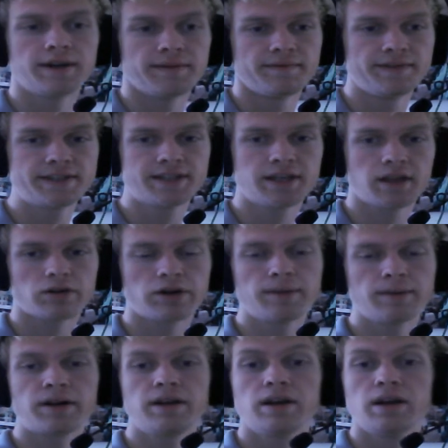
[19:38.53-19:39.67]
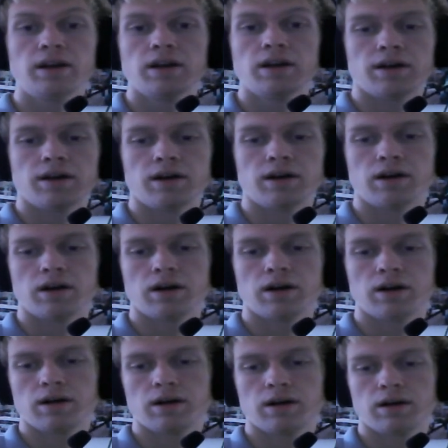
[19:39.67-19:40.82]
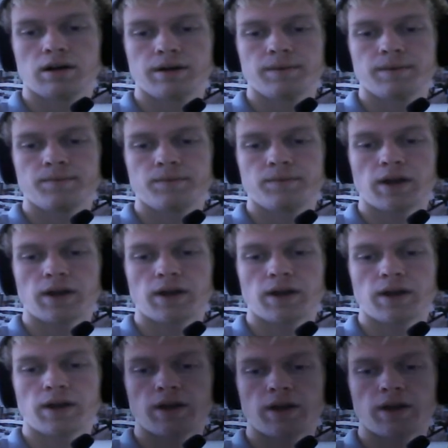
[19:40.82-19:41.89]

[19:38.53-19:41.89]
VC3, but I'm going to